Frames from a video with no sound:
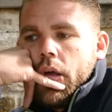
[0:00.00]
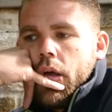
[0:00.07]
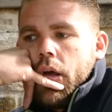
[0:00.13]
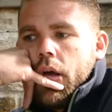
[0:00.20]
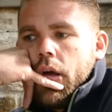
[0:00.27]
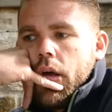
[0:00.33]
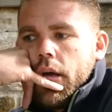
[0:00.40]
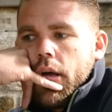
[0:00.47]

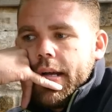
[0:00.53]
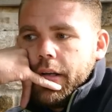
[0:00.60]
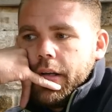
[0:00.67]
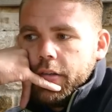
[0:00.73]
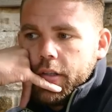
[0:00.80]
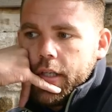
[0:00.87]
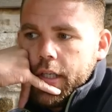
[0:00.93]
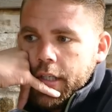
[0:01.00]
Uh,
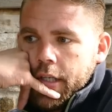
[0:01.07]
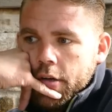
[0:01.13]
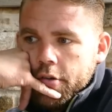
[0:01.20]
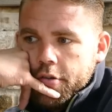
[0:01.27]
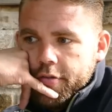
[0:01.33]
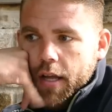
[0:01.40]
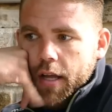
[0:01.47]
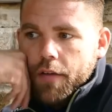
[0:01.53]
listen, he
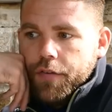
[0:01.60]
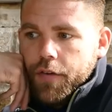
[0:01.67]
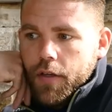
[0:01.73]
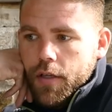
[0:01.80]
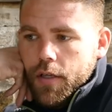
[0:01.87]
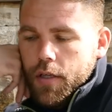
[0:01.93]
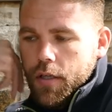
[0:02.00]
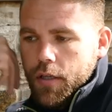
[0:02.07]
knows that if he,